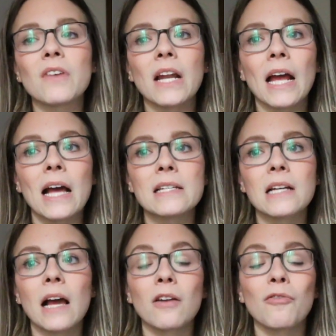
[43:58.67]
and I had to
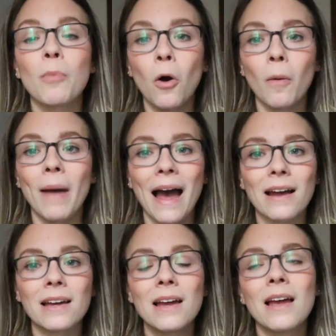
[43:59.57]
kind of pull
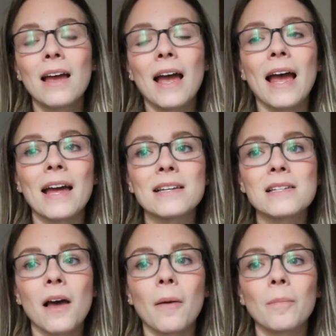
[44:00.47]
back.
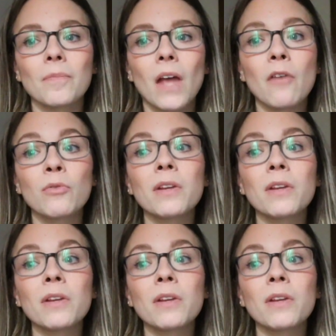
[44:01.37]
And I've